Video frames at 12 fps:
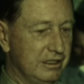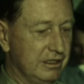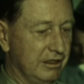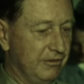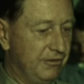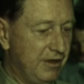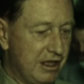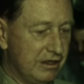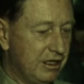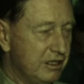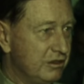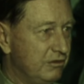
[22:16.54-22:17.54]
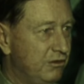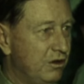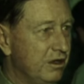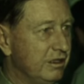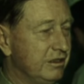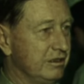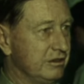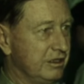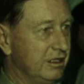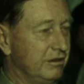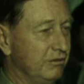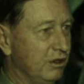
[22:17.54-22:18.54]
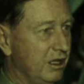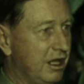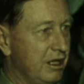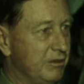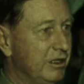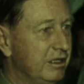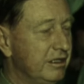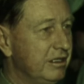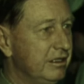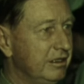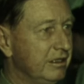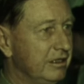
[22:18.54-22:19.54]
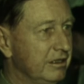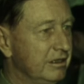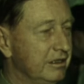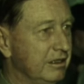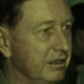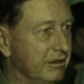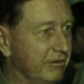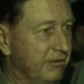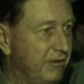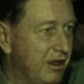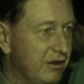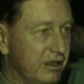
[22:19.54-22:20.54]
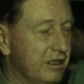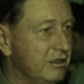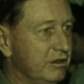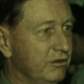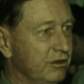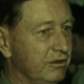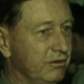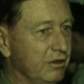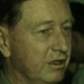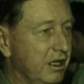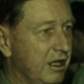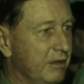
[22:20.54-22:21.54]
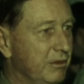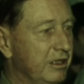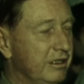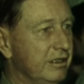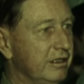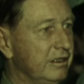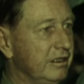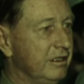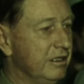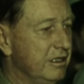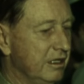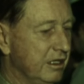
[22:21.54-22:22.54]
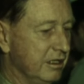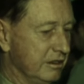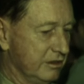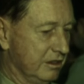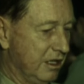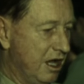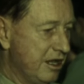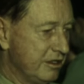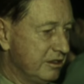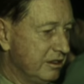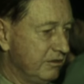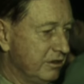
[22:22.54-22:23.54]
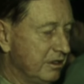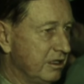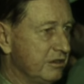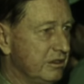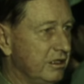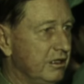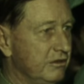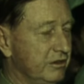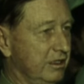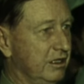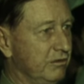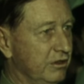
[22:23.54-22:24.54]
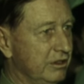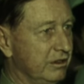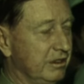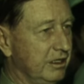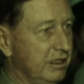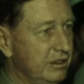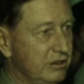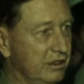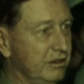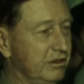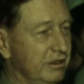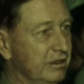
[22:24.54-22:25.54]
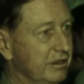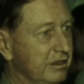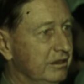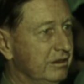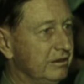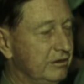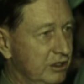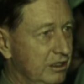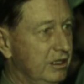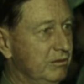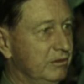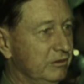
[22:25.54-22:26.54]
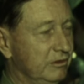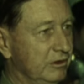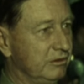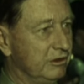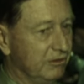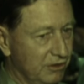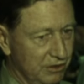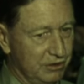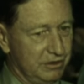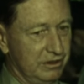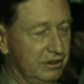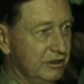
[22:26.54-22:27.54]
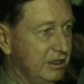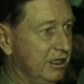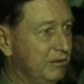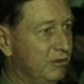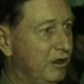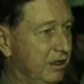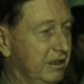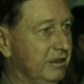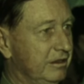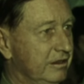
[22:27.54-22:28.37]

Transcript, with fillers: the foundation for it is that reliability. The foundation for the reliability is the honesty with ourselves and with each other in the team devoted to this end product.